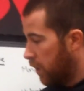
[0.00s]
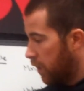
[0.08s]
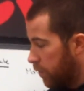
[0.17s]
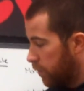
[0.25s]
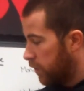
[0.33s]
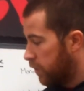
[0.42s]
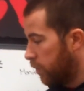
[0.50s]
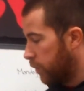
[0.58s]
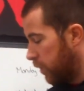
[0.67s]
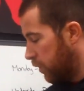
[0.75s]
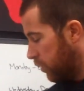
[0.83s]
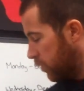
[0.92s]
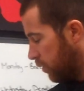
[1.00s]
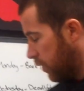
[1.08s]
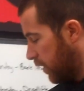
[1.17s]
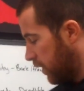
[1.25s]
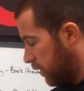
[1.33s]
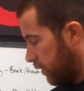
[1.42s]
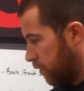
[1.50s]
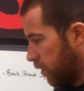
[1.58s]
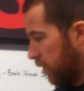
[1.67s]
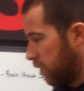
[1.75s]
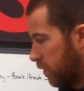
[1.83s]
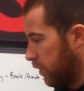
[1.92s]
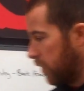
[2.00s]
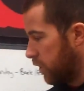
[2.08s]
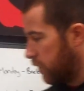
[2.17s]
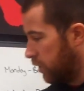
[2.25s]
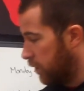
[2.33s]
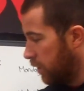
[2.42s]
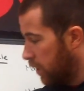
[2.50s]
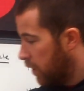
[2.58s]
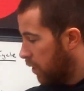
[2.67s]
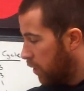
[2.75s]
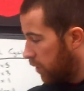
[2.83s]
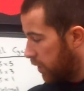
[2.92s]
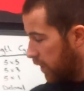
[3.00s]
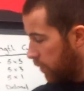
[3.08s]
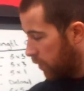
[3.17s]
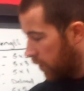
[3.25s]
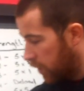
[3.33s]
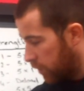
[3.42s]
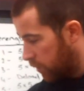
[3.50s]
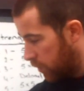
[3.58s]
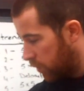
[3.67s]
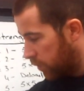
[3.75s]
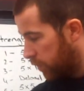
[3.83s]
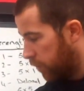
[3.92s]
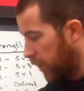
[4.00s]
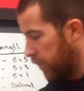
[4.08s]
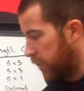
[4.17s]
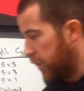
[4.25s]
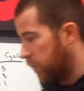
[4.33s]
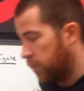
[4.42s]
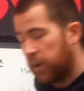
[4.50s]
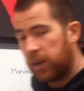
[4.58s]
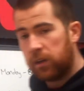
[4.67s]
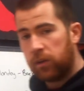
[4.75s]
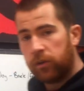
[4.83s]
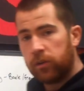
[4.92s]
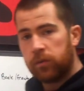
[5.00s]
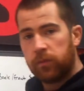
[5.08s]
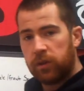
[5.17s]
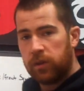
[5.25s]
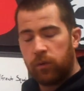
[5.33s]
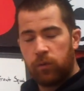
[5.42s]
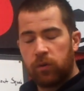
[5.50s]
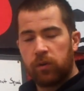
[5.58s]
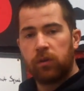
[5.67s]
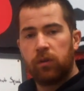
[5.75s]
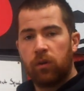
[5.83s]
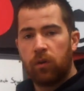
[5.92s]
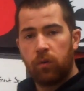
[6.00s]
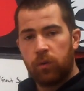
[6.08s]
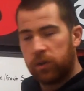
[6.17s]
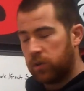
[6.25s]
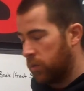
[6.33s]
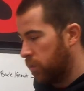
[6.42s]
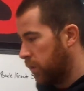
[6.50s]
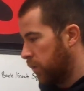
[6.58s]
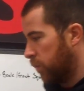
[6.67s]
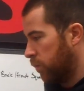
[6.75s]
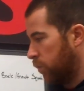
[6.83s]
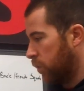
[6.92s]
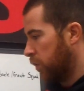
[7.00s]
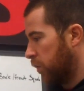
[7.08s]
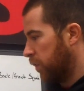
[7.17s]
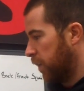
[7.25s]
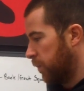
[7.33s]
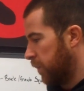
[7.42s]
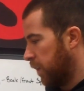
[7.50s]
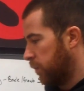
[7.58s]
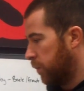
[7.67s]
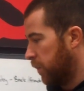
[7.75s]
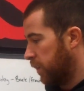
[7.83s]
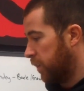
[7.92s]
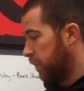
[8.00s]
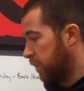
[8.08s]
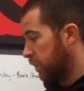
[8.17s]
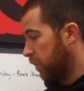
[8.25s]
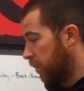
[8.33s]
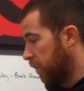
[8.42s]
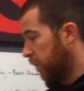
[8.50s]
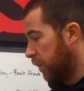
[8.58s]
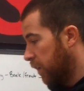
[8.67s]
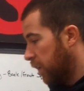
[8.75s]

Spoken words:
For somebody new into strength and conditioning, okay, we're going to do 5 sets of 8, and ultimately we wouldn't know what your 1RM capabilities lie,